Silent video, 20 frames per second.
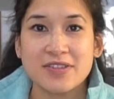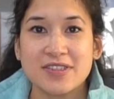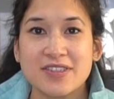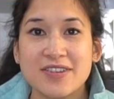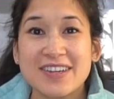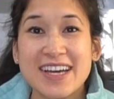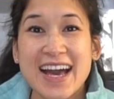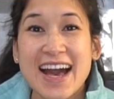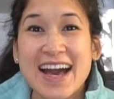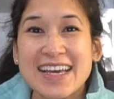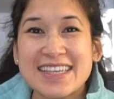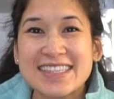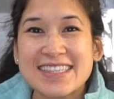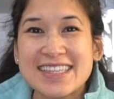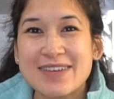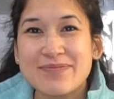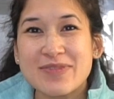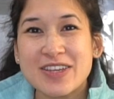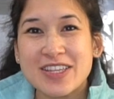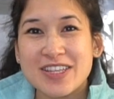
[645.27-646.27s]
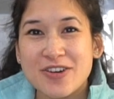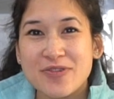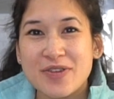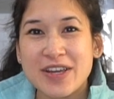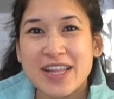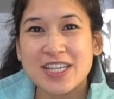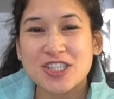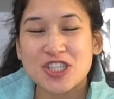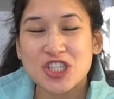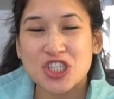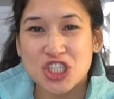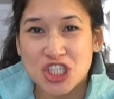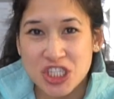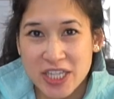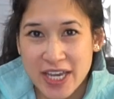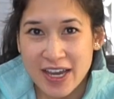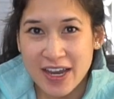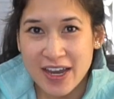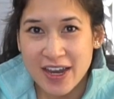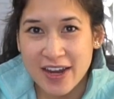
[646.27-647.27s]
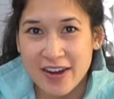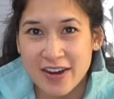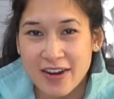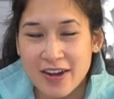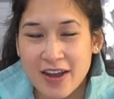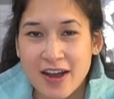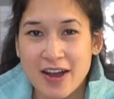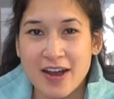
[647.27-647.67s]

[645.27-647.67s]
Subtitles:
So guys, let me know what I should share.